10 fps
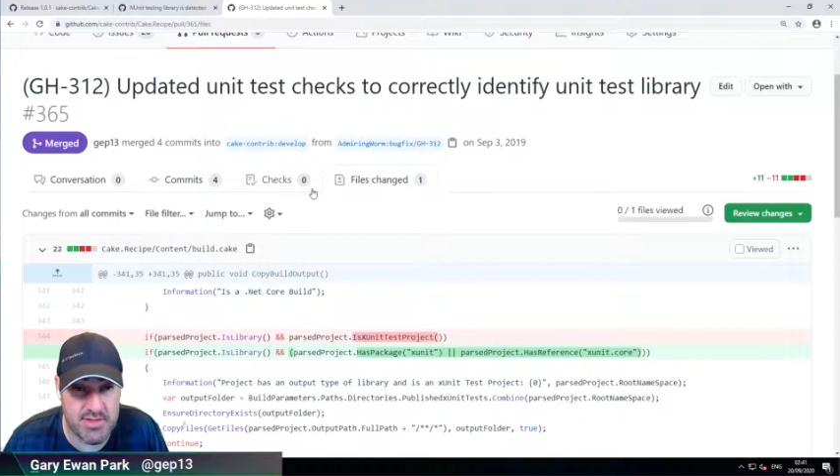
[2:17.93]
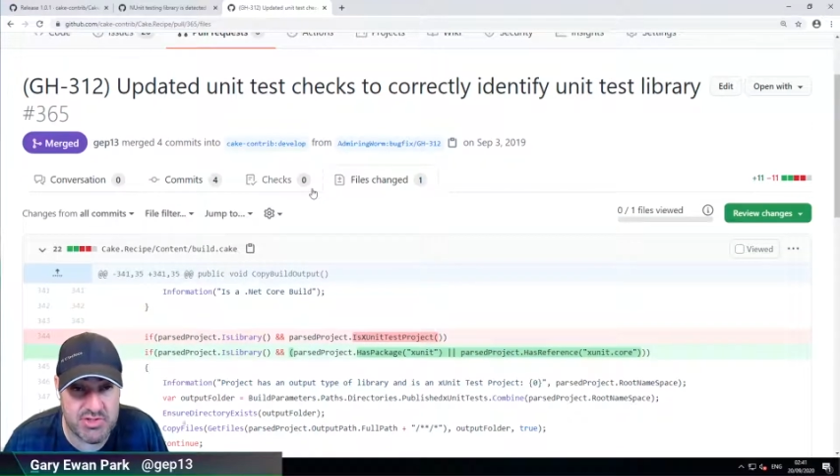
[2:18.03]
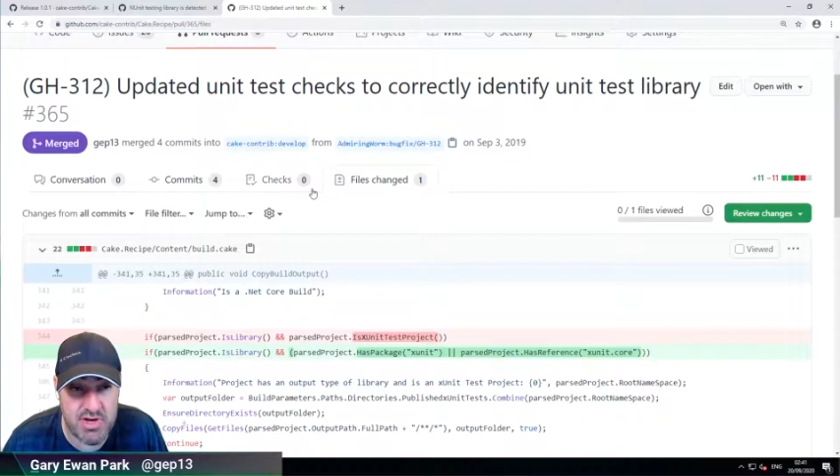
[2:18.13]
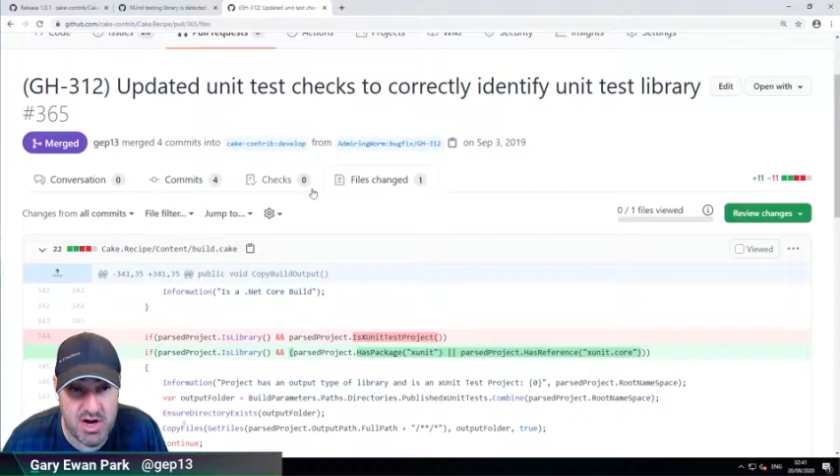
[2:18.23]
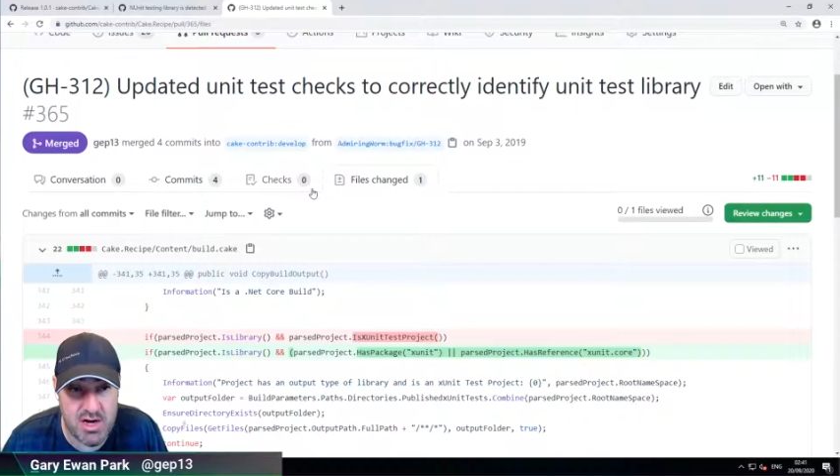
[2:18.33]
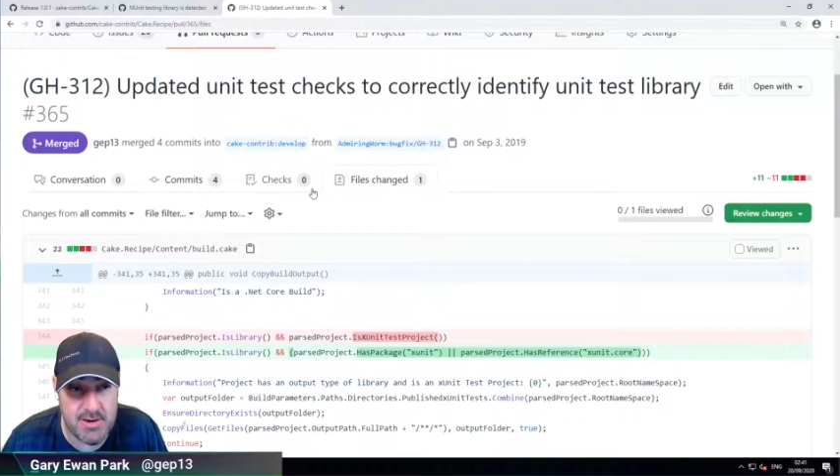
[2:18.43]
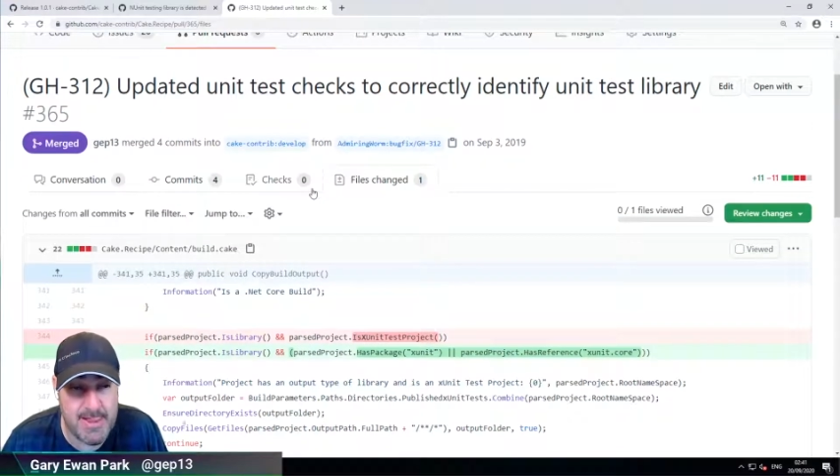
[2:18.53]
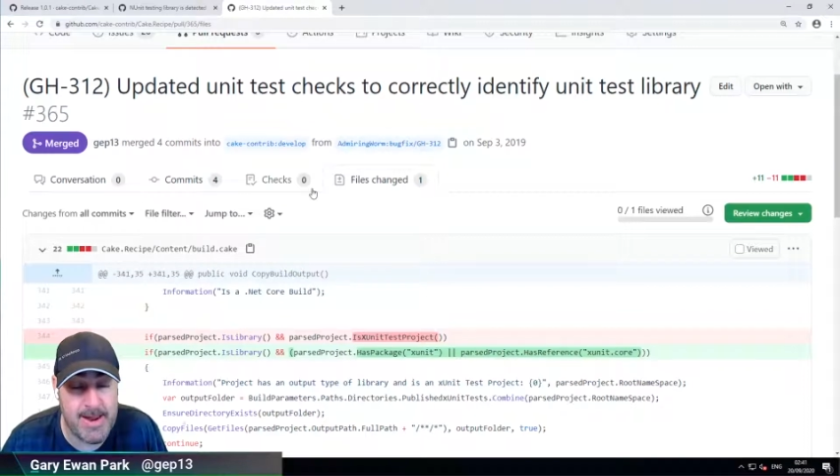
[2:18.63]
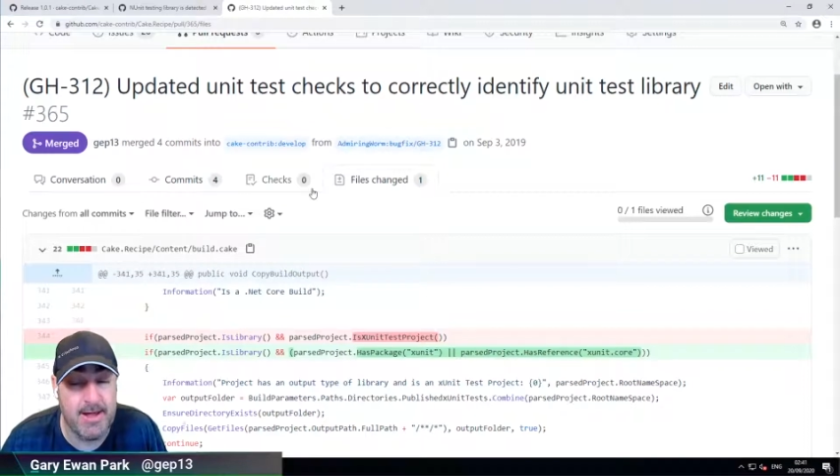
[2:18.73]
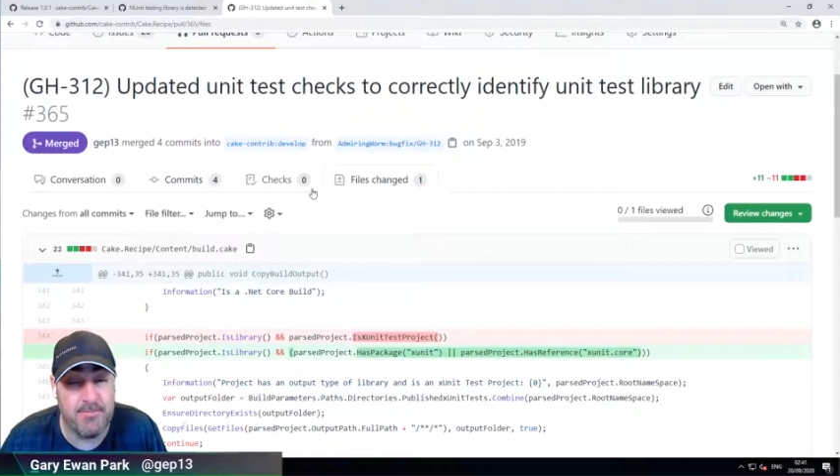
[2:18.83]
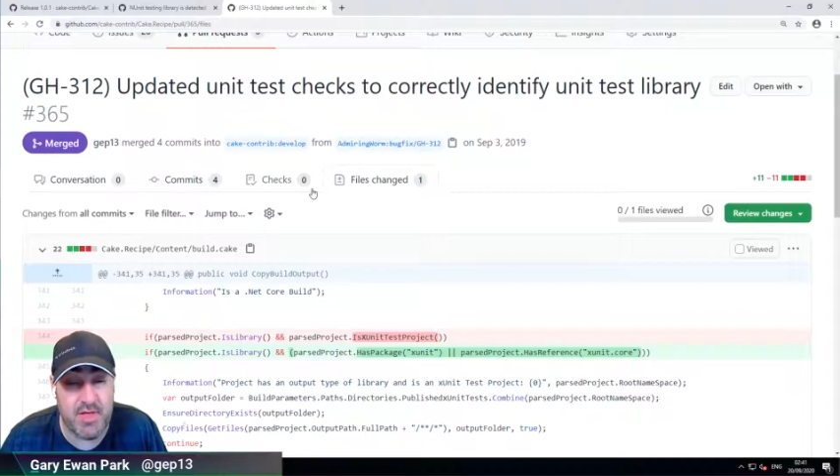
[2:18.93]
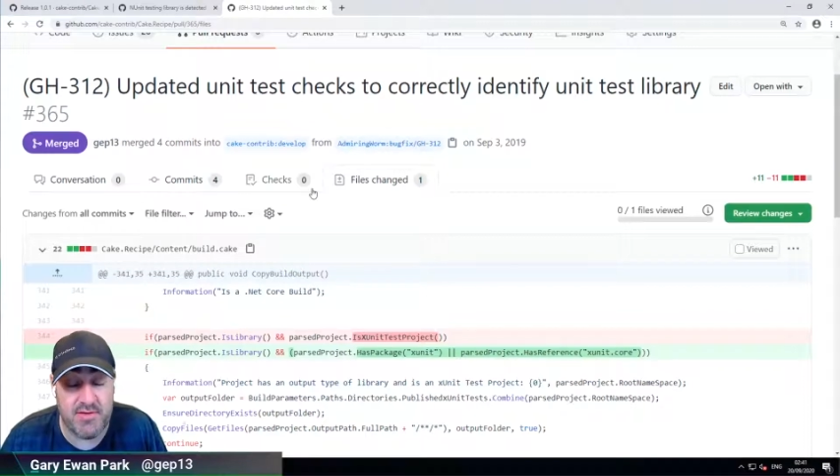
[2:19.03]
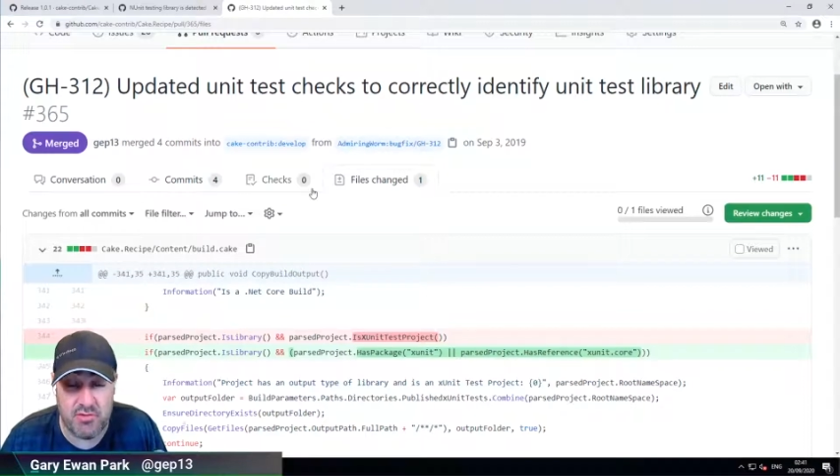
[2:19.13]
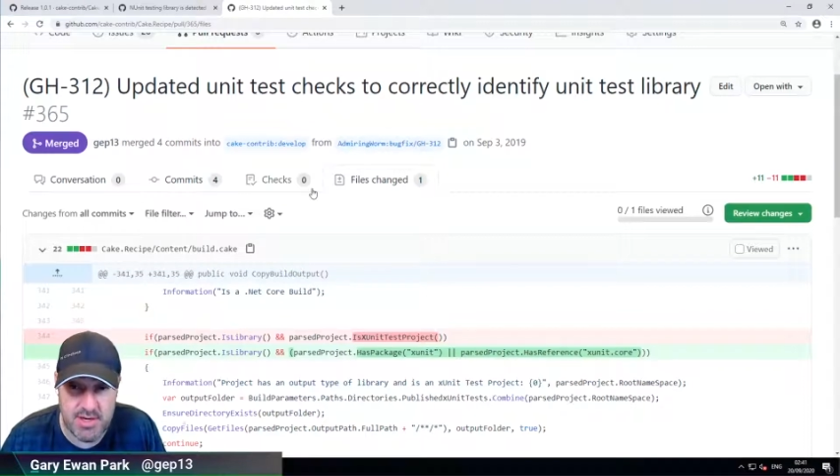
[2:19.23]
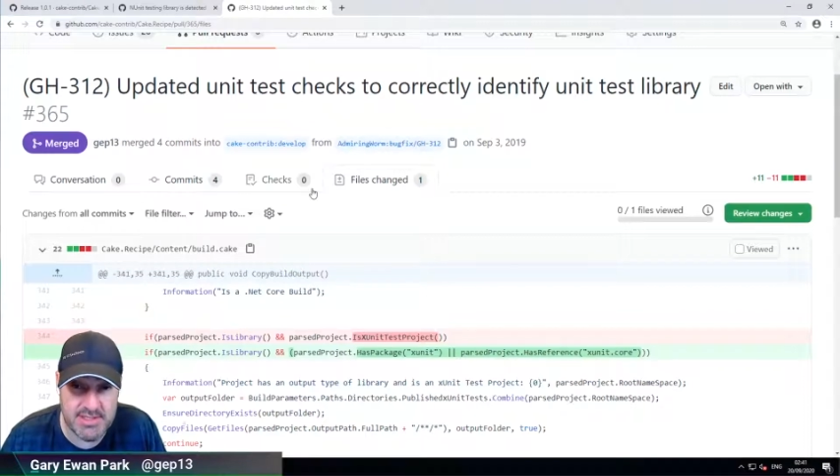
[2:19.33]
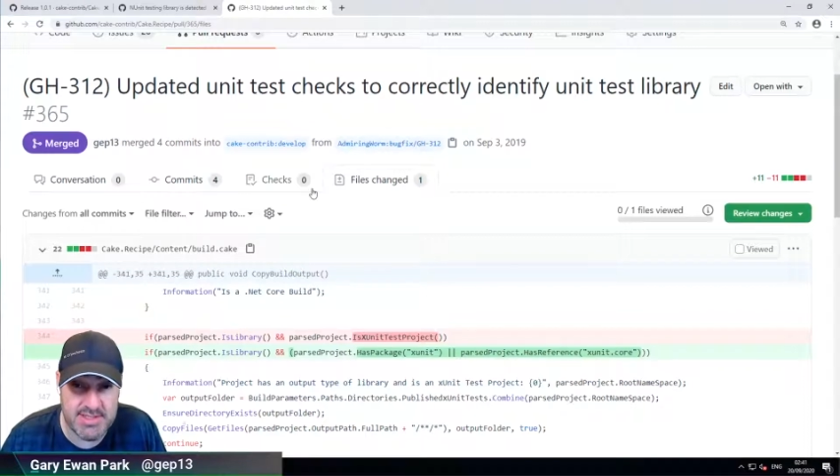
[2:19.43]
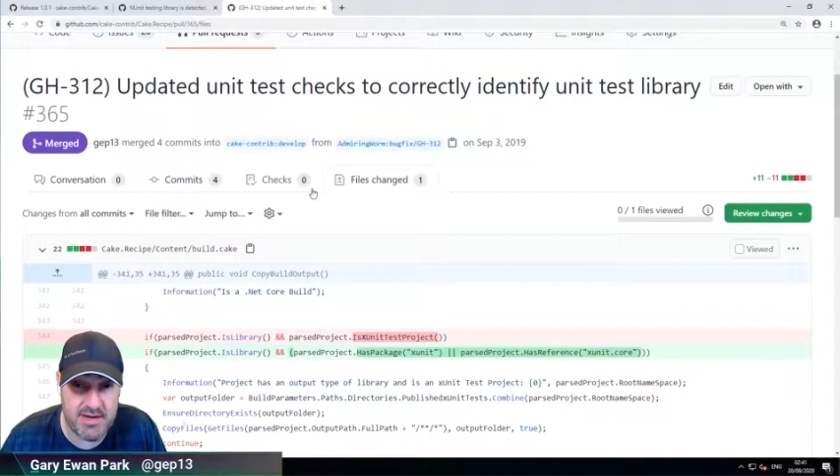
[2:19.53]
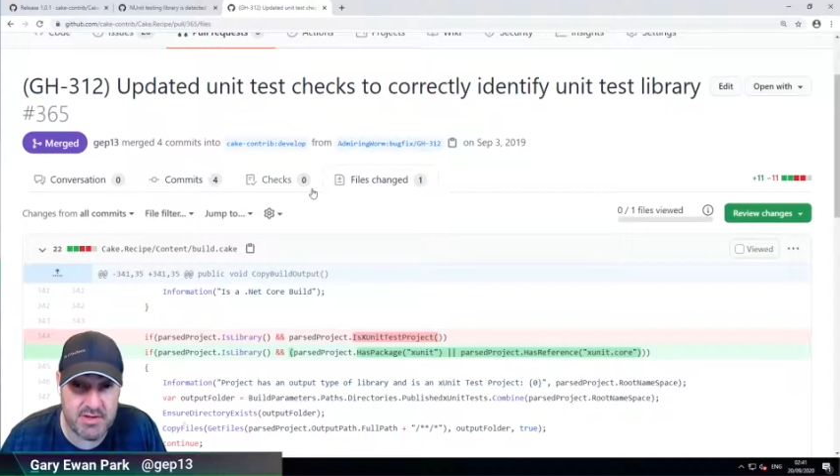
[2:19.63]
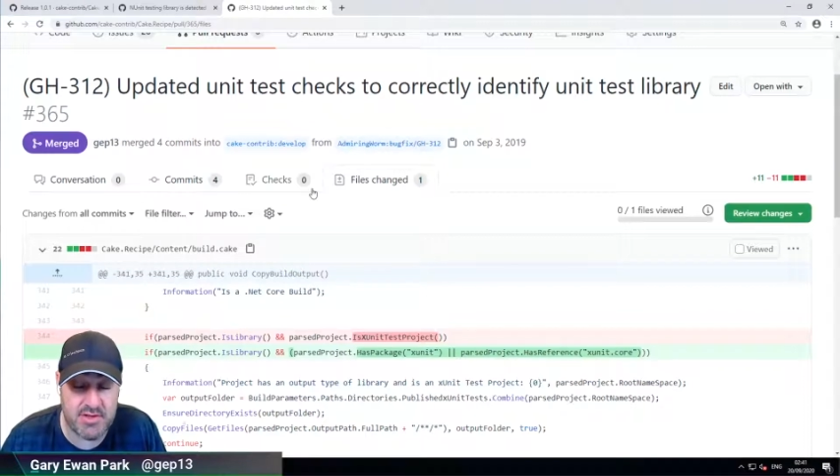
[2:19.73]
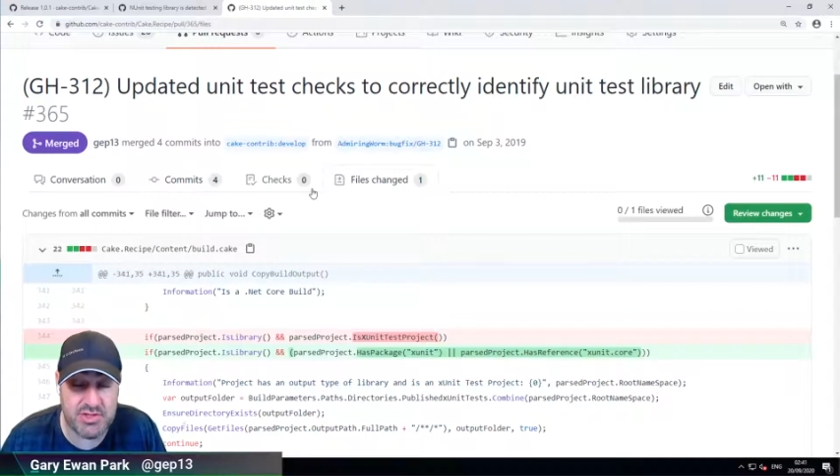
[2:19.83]
regard. If you run into
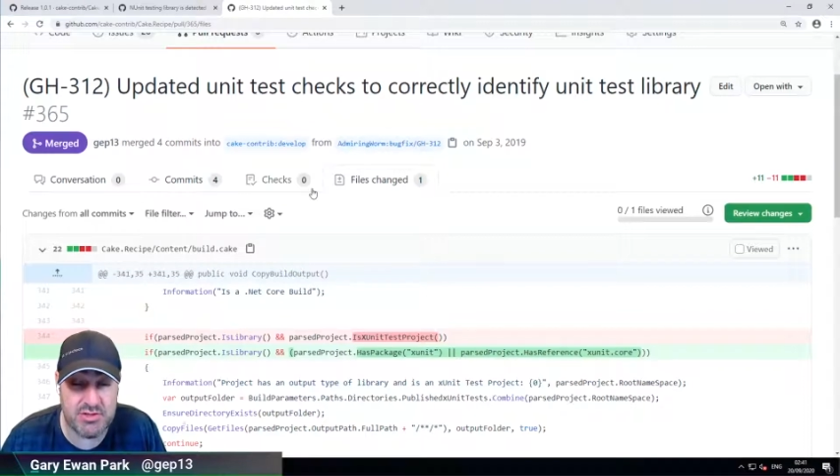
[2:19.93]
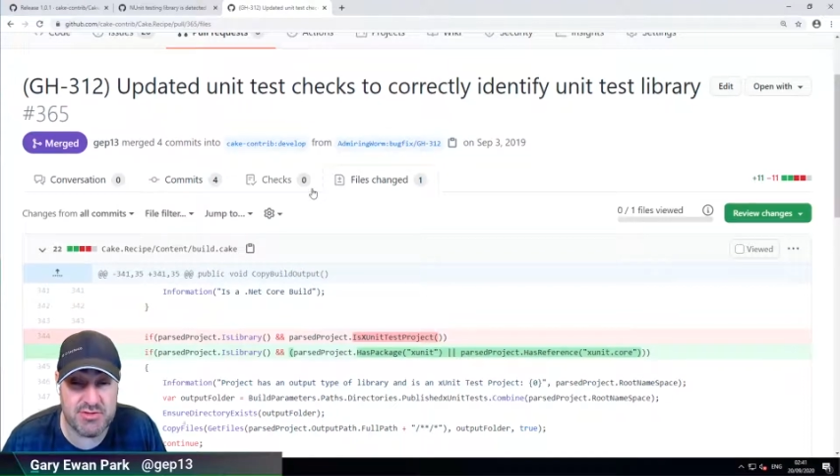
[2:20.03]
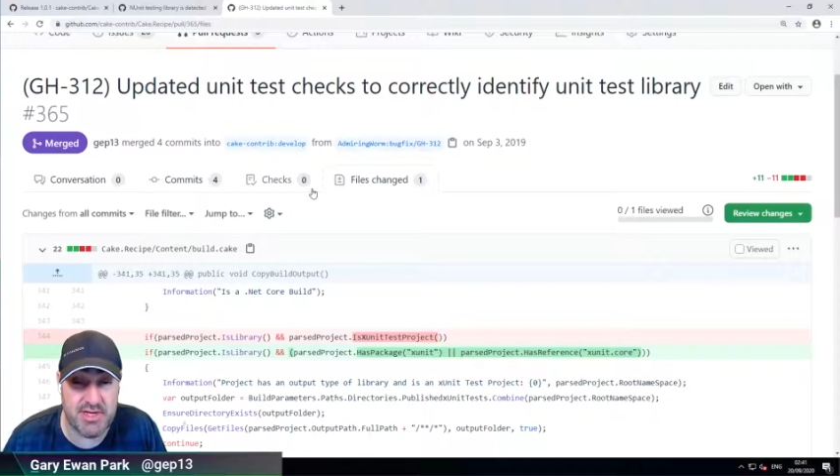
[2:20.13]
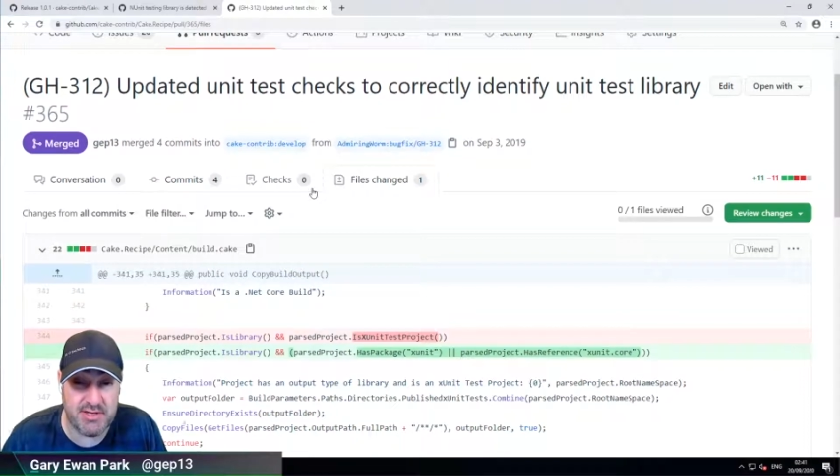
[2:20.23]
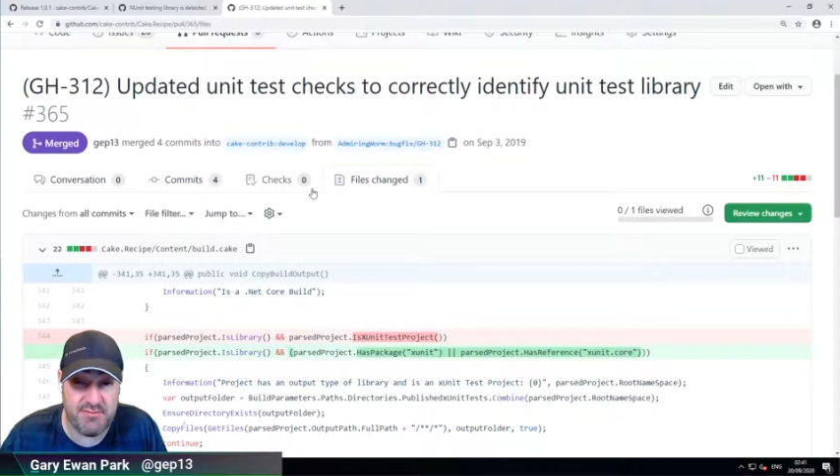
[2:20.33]
any other issues,